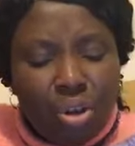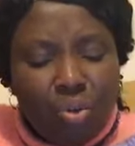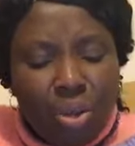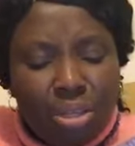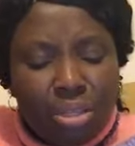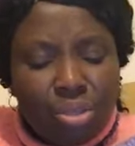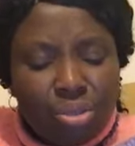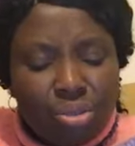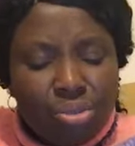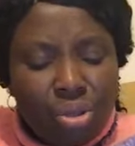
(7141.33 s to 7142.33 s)

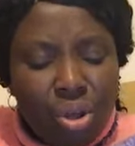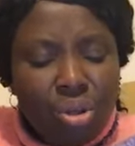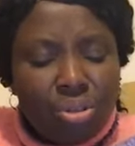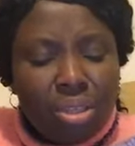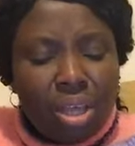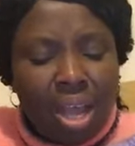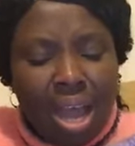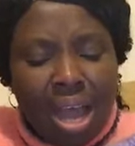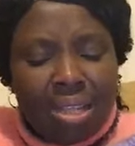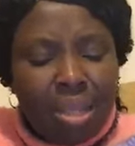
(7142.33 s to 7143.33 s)
requests to God,
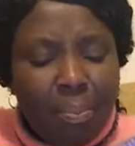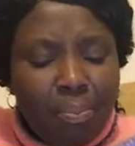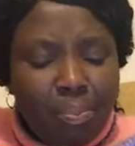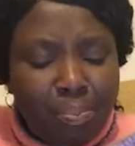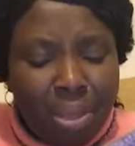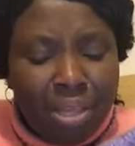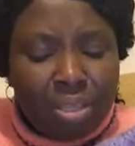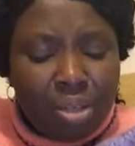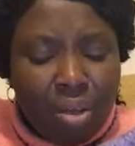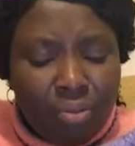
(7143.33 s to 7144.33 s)
and the
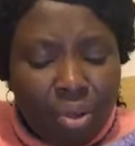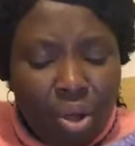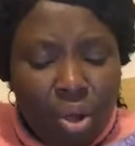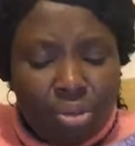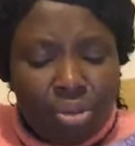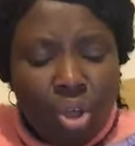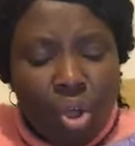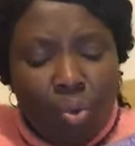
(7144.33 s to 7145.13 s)
peace of God,